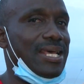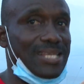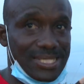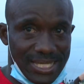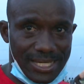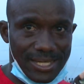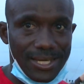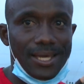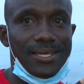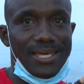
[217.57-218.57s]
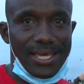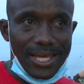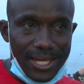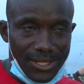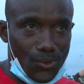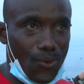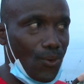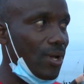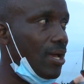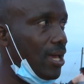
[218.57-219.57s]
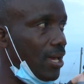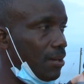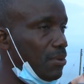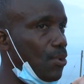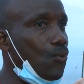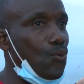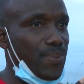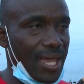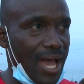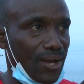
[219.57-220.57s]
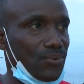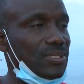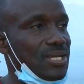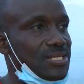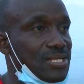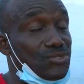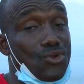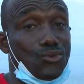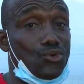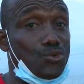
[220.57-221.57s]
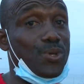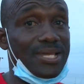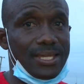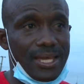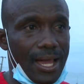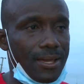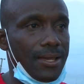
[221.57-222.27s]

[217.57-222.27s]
that's it. Yeah, dear co. With the Ubiano, just not so to support idea.